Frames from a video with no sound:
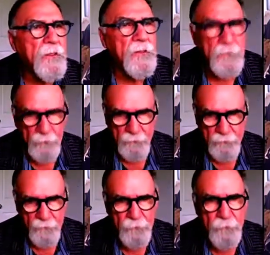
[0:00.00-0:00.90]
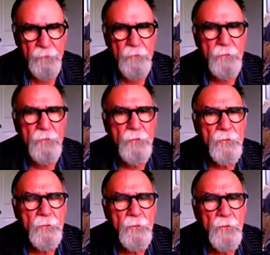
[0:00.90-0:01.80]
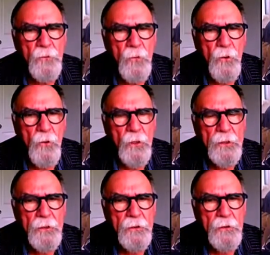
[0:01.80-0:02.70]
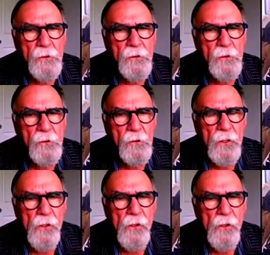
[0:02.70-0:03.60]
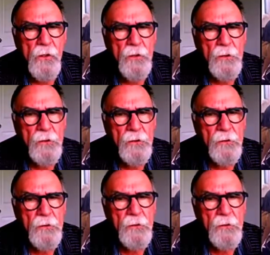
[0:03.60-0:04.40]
(not speaking)